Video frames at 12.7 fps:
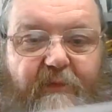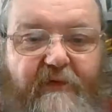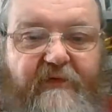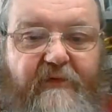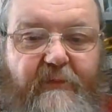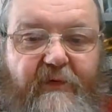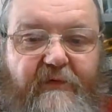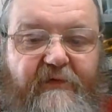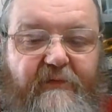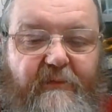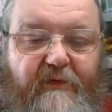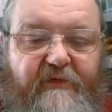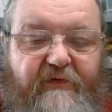boxes and boxes
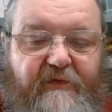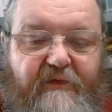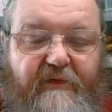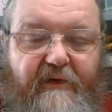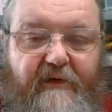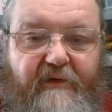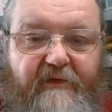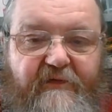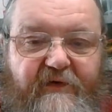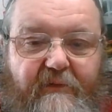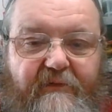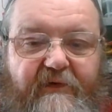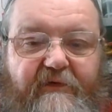and boxes, and I
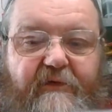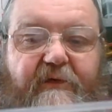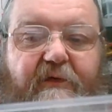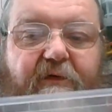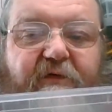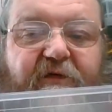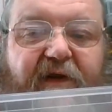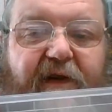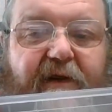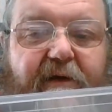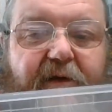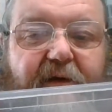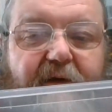tilt it so you can see
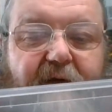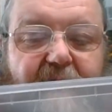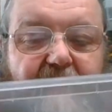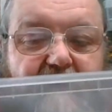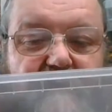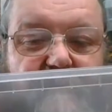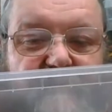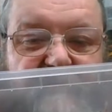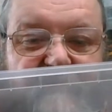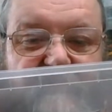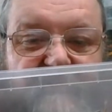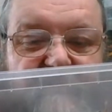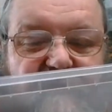it, but
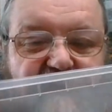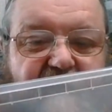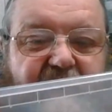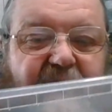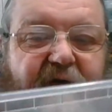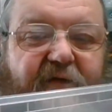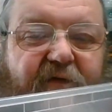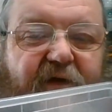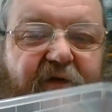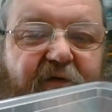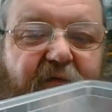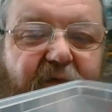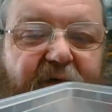as you can see, it isn't
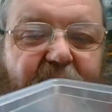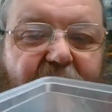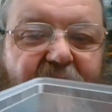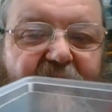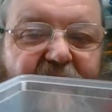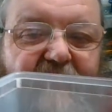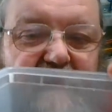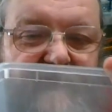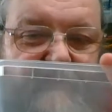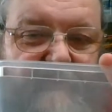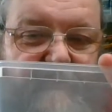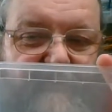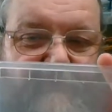actually a very good idea tilting
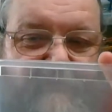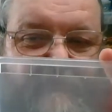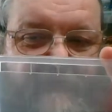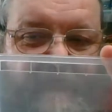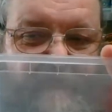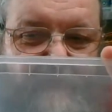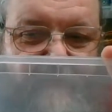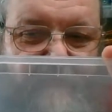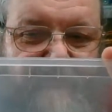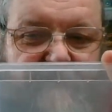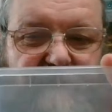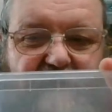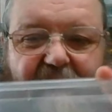these figures because they slide
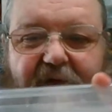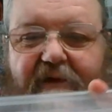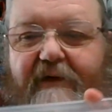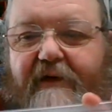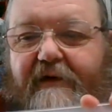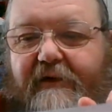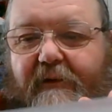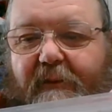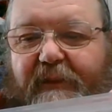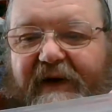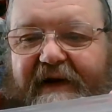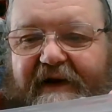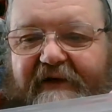round. They're
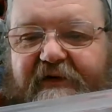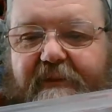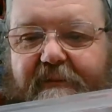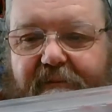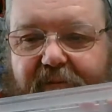on pennies,